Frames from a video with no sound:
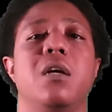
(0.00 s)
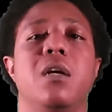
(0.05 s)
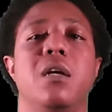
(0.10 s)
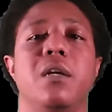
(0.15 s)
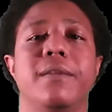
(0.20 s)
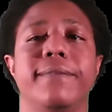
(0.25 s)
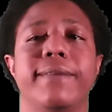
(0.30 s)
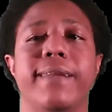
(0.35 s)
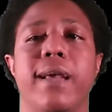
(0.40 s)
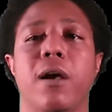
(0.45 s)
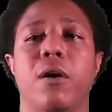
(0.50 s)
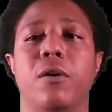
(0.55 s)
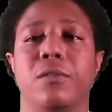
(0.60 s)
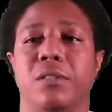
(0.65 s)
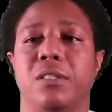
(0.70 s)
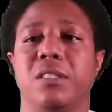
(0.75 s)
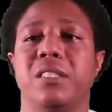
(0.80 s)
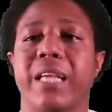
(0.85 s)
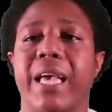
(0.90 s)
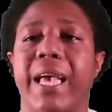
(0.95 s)
Now,
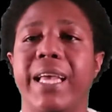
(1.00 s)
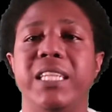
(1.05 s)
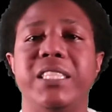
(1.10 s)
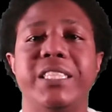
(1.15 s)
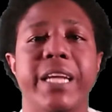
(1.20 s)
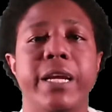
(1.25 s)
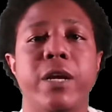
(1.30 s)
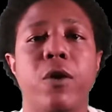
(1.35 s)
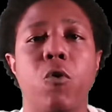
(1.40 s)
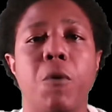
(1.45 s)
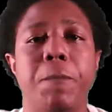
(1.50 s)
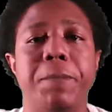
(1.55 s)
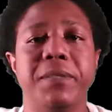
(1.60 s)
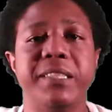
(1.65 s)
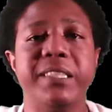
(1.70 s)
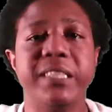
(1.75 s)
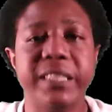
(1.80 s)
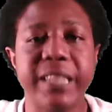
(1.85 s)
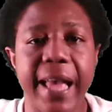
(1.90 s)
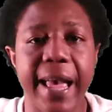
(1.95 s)
does AJ go up and
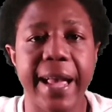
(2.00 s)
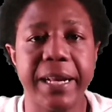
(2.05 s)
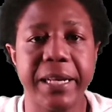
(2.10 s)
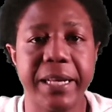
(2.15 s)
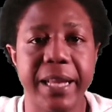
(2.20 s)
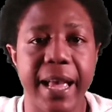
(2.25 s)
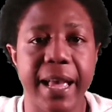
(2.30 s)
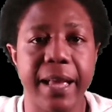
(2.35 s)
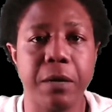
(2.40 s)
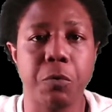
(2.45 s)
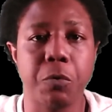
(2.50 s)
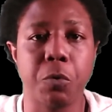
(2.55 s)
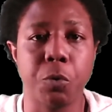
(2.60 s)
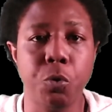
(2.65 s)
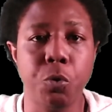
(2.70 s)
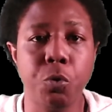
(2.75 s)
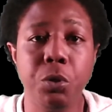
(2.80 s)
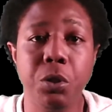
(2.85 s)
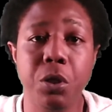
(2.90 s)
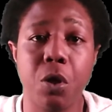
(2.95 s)
snag that, or
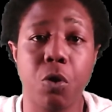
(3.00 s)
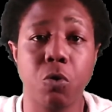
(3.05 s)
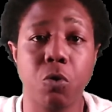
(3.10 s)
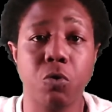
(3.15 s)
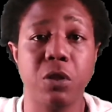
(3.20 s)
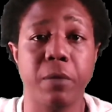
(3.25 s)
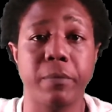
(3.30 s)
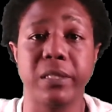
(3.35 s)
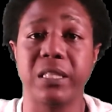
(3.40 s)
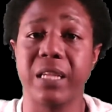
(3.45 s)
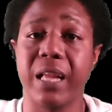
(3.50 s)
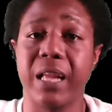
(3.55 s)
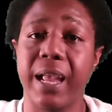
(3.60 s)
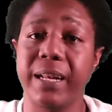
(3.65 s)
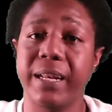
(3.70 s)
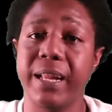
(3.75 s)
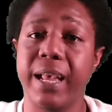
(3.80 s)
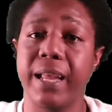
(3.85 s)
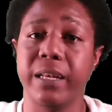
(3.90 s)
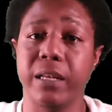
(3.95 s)
Julio goes up and snag
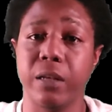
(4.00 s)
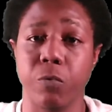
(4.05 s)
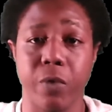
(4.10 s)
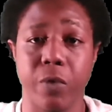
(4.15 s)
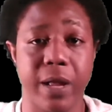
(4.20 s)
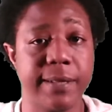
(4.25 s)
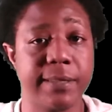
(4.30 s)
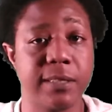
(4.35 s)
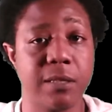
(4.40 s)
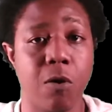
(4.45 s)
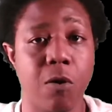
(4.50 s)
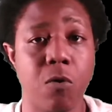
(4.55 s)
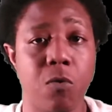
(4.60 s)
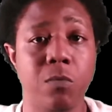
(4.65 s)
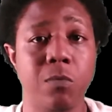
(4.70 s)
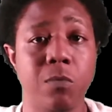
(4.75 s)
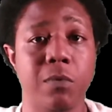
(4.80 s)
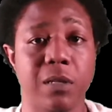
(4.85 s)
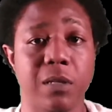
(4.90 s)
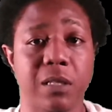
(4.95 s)
that in the red zone
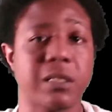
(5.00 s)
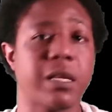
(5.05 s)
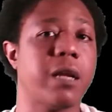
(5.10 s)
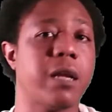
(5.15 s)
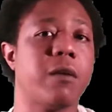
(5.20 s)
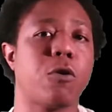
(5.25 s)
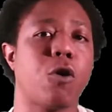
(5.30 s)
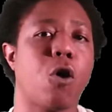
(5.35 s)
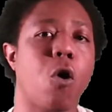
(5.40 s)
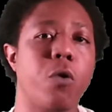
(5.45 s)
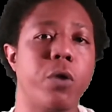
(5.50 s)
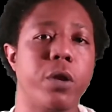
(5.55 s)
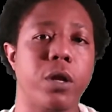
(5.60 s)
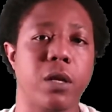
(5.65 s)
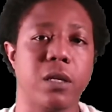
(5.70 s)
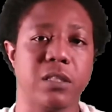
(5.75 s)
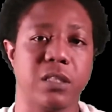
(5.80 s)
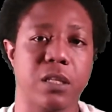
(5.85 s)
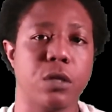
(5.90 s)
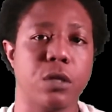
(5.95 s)
instead of throwing
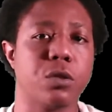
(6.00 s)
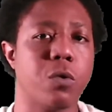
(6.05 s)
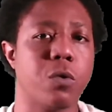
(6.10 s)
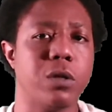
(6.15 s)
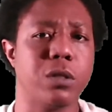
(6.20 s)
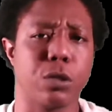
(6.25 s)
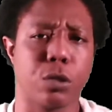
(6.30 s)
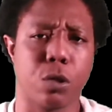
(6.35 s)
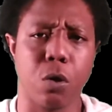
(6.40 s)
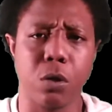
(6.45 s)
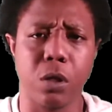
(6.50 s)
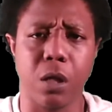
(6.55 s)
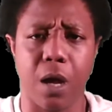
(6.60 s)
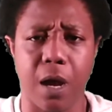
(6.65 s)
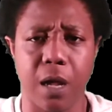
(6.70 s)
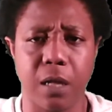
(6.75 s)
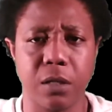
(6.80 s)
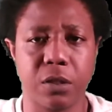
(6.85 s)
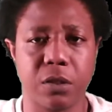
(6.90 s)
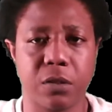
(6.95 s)
it to Cody
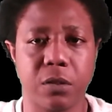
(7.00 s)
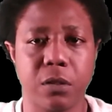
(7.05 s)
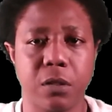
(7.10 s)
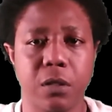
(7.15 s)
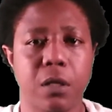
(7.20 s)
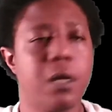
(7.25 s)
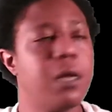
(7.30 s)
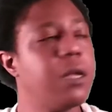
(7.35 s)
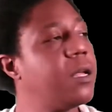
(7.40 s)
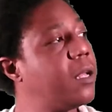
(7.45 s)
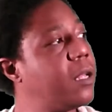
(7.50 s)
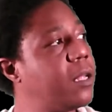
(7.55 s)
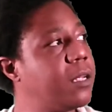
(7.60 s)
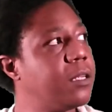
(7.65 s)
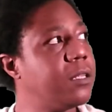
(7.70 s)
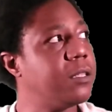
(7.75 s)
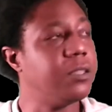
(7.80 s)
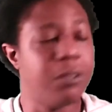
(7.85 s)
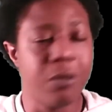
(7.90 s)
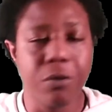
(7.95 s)
Hollister?
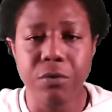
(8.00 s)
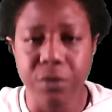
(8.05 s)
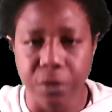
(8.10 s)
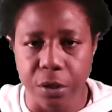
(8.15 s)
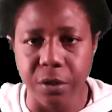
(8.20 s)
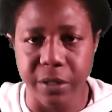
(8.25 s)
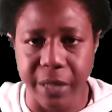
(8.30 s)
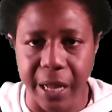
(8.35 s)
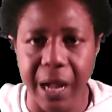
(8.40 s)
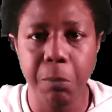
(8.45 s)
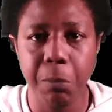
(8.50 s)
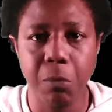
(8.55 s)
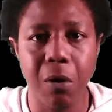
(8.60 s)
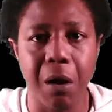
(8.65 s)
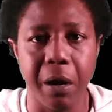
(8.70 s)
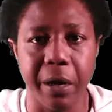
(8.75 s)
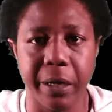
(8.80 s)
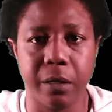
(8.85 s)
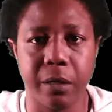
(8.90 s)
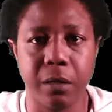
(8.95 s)
You're damn right.
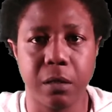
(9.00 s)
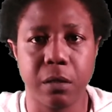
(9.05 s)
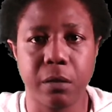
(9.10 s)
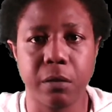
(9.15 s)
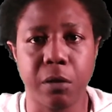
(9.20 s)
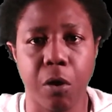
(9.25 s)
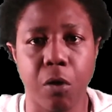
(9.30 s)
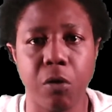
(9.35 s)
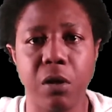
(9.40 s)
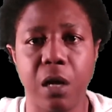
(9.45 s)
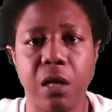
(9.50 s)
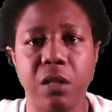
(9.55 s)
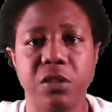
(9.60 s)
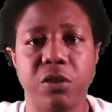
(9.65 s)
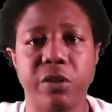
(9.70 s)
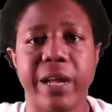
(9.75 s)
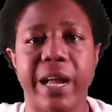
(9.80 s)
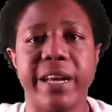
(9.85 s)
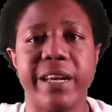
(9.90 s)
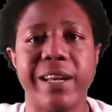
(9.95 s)
Cody Hollister
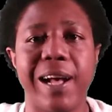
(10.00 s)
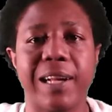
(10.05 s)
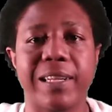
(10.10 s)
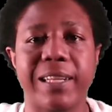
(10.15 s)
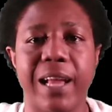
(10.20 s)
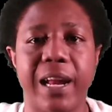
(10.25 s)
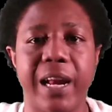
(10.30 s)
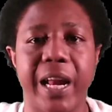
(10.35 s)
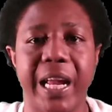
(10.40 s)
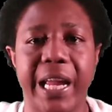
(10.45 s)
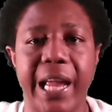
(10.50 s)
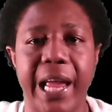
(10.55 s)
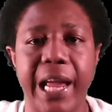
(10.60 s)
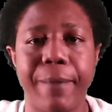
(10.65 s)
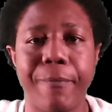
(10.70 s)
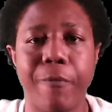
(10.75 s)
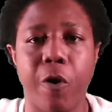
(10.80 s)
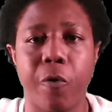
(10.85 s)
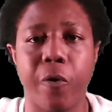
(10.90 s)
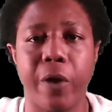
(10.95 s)
got knocked out of the game
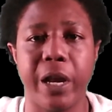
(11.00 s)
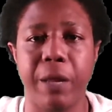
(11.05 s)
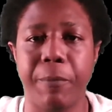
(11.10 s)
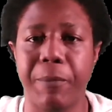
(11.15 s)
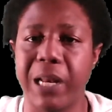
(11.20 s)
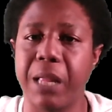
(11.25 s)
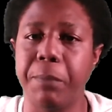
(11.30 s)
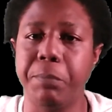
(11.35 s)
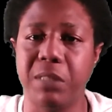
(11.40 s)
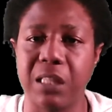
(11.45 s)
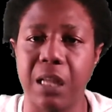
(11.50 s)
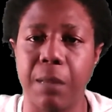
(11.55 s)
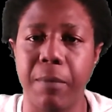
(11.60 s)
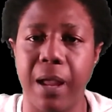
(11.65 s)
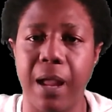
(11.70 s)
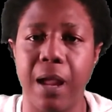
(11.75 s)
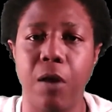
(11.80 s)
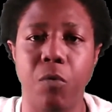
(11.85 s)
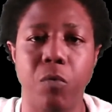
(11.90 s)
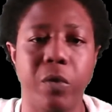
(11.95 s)
already, but
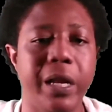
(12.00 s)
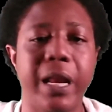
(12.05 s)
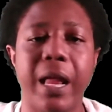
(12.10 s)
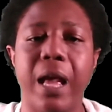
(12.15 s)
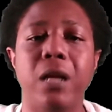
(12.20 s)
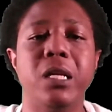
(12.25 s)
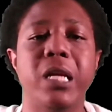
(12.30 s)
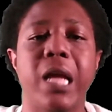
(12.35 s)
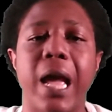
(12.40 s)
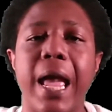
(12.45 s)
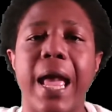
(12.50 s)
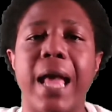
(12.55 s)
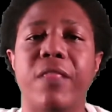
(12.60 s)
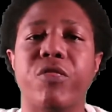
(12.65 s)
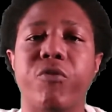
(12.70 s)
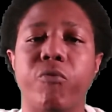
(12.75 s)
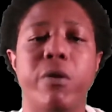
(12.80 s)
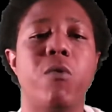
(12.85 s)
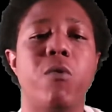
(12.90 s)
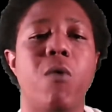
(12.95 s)
we only had
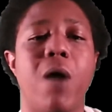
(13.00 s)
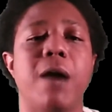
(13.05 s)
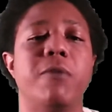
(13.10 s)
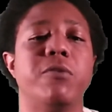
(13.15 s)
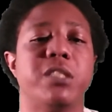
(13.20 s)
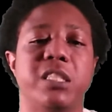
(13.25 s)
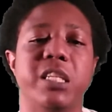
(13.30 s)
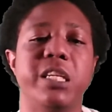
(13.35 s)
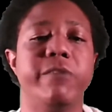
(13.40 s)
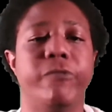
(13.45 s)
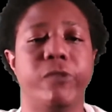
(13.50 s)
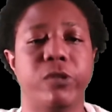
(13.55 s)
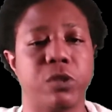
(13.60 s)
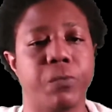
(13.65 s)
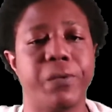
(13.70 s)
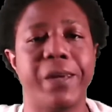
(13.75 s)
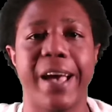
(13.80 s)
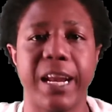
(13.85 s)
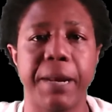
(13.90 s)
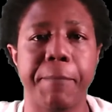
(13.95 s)
3 wide receivers, so we
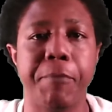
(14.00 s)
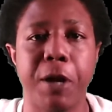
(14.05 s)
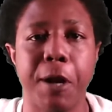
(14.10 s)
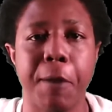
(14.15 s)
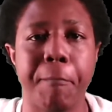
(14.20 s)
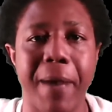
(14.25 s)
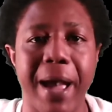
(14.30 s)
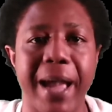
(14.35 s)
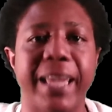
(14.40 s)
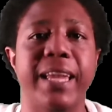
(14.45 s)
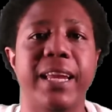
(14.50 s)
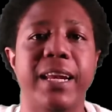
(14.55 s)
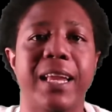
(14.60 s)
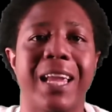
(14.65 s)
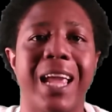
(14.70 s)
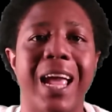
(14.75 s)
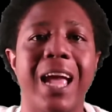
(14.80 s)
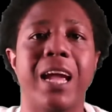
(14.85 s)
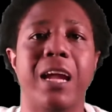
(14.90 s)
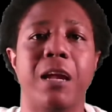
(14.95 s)
had to put him back in the
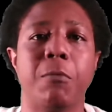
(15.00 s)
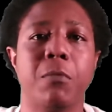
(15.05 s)
game.